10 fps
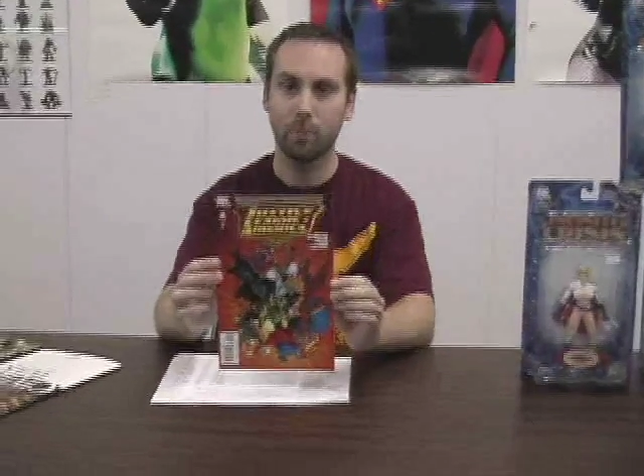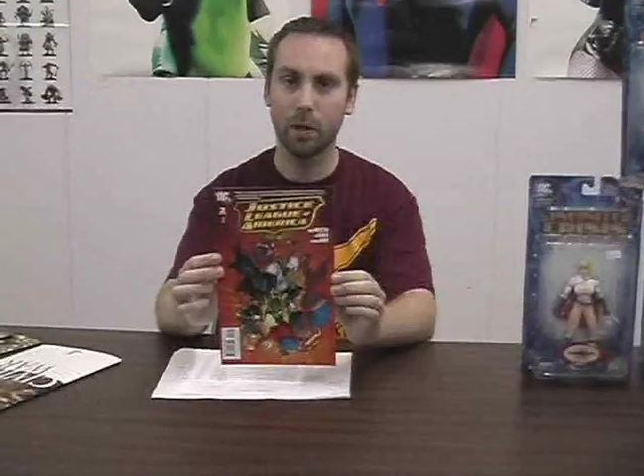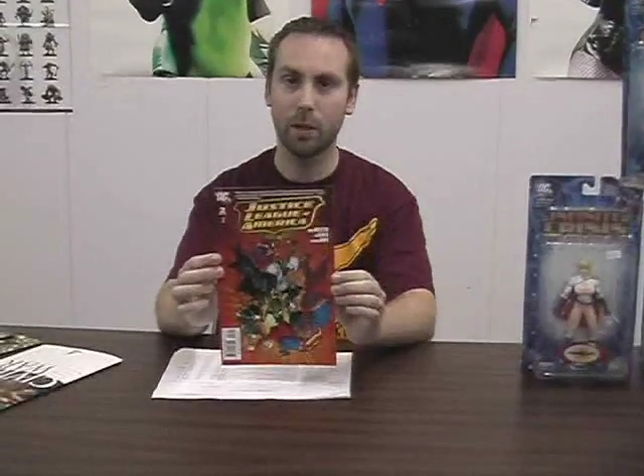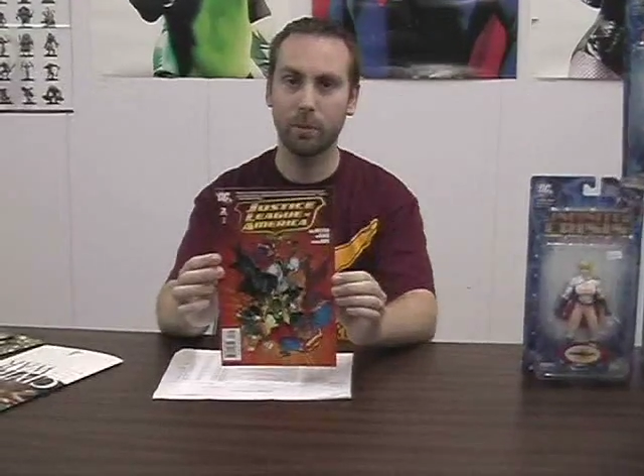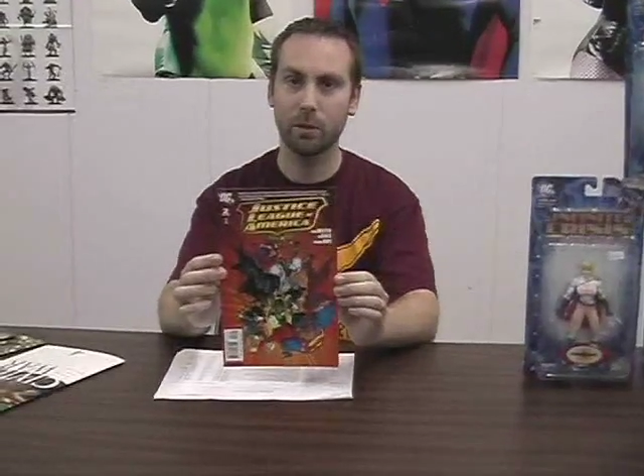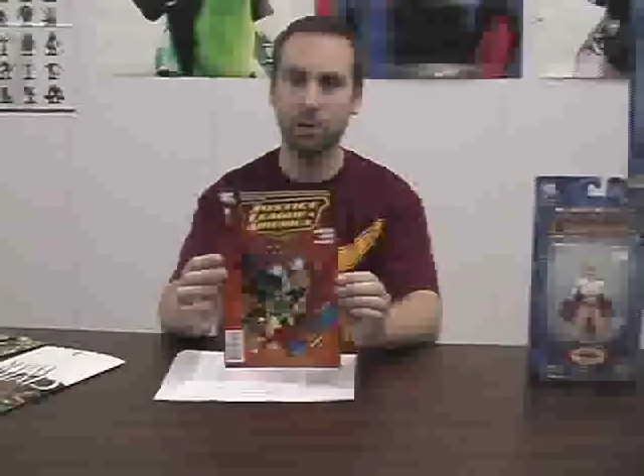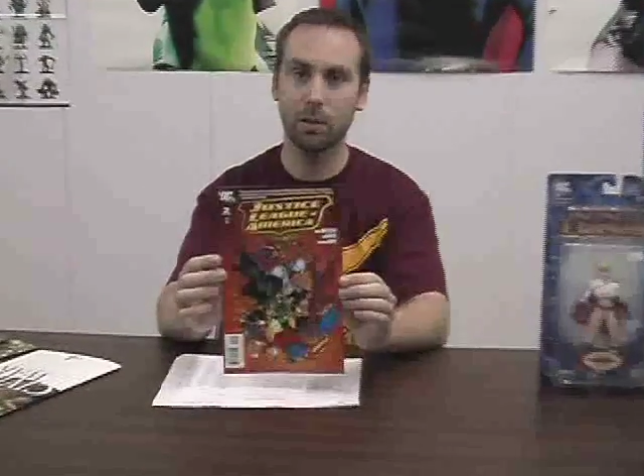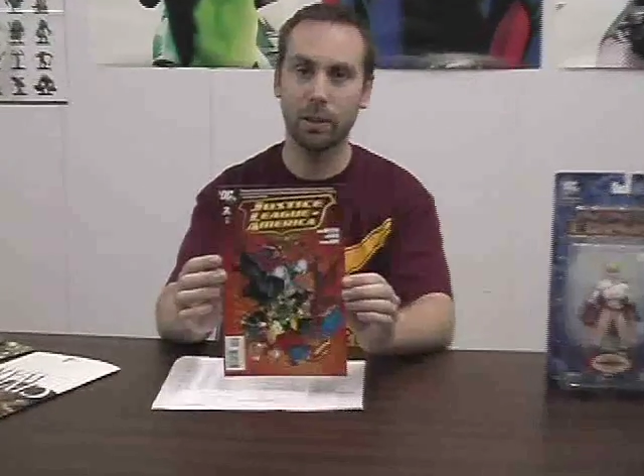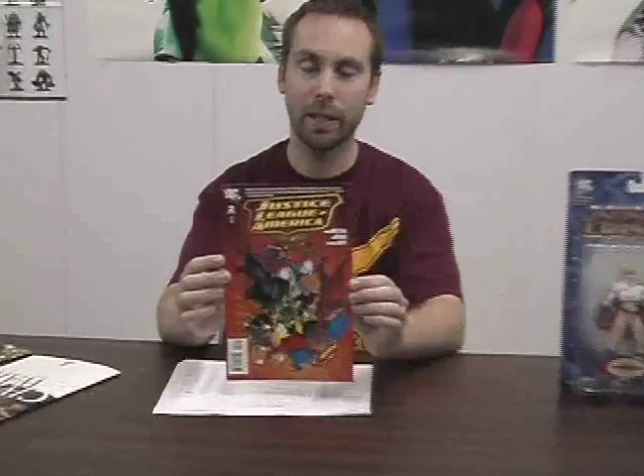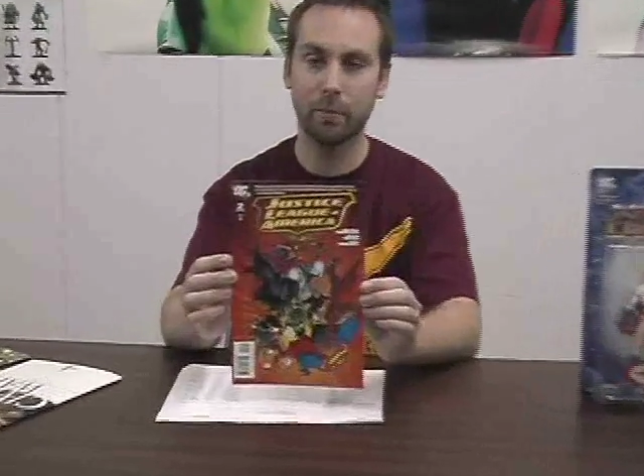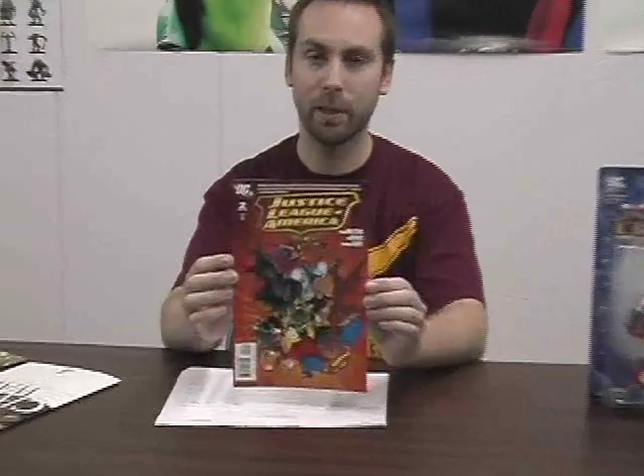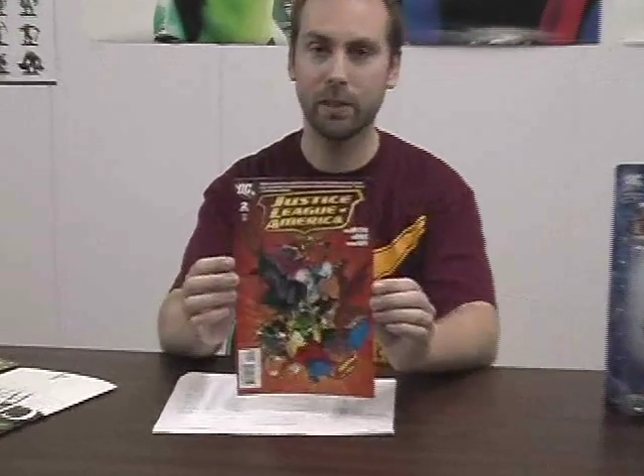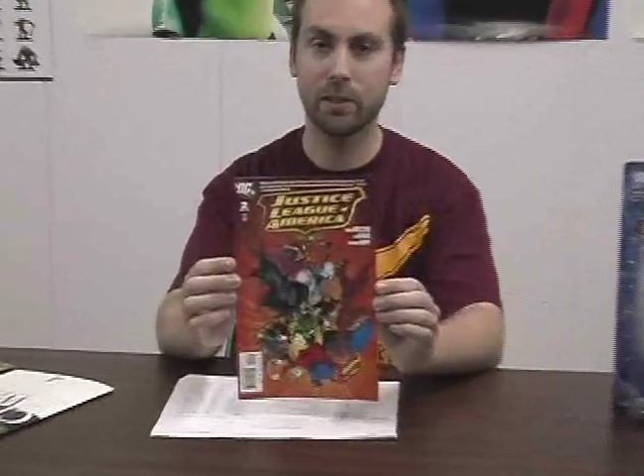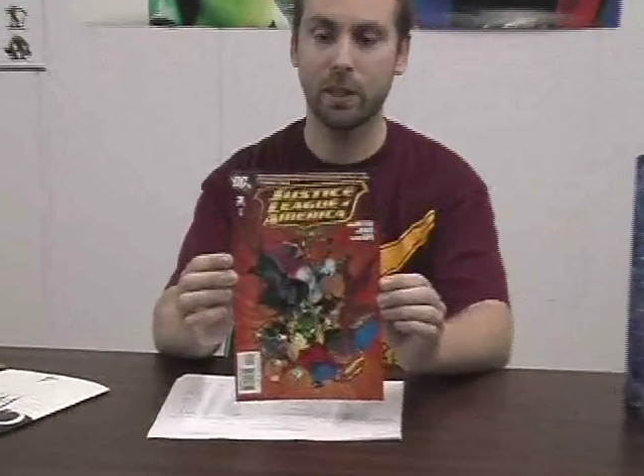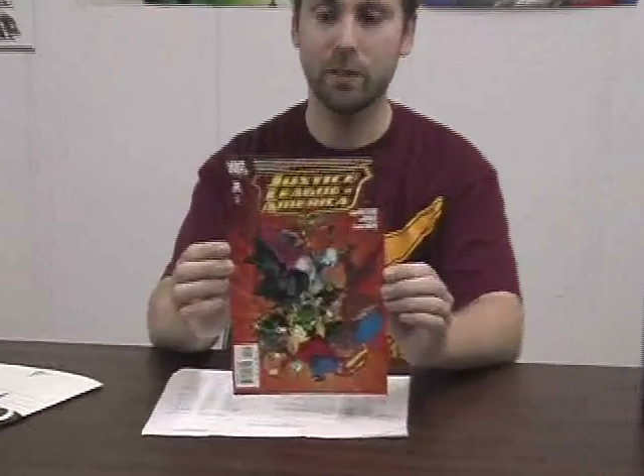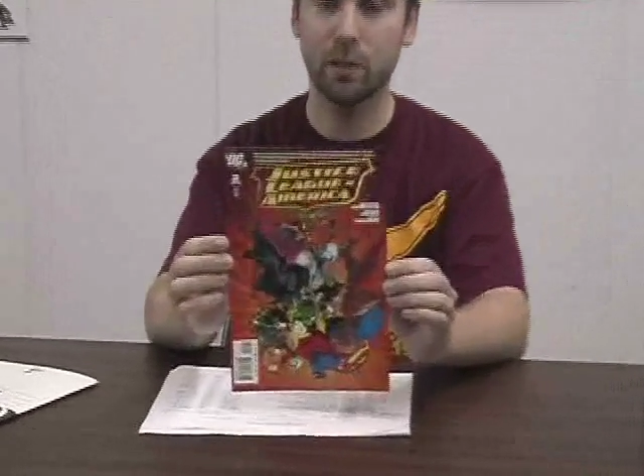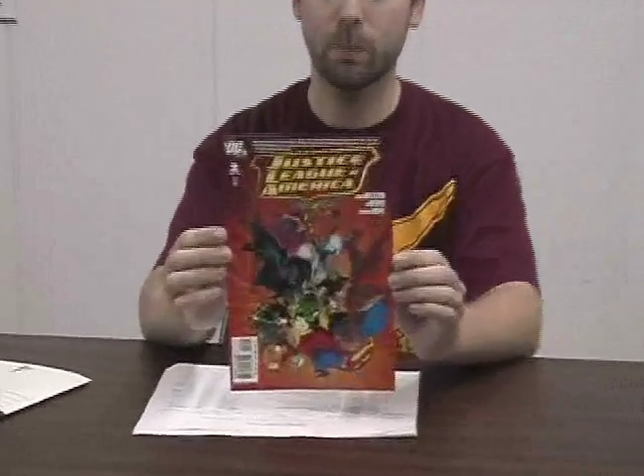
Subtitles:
Brad Meltzer and Ed Benes on this